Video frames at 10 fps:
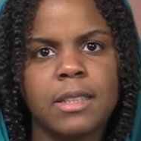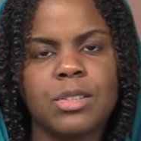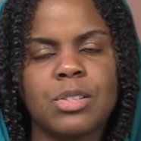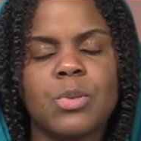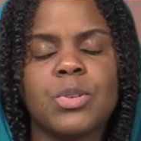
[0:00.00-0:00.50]

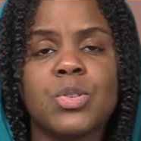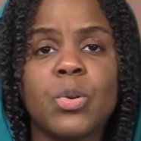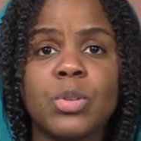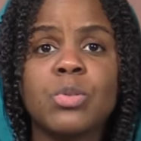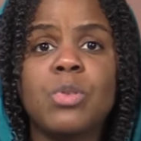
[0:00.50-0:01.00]
So it's
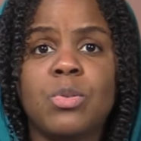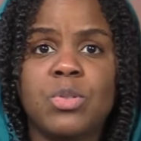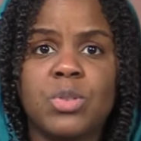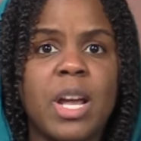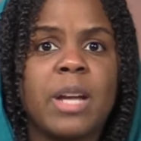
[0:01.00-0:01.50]
going to
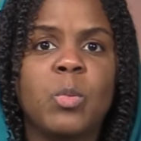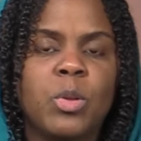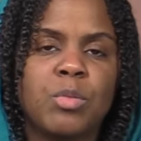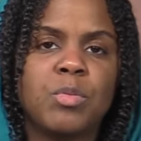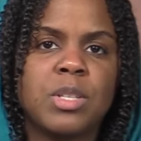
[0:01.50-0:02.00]
coincide
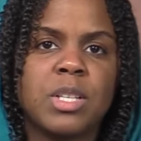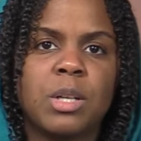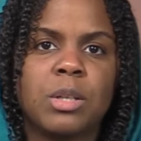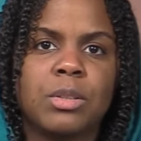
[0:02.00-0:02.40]
with the physical